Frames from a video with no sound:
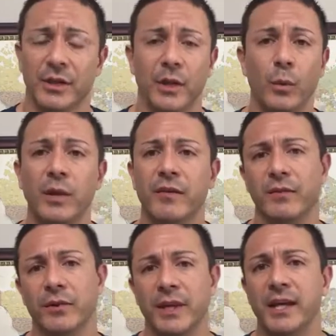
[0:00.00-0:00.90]

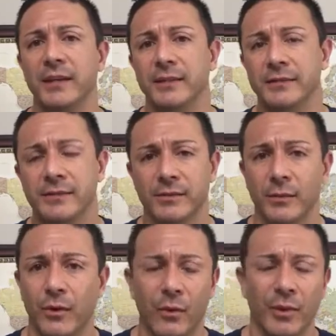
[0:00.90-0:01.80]
whatever it is, or I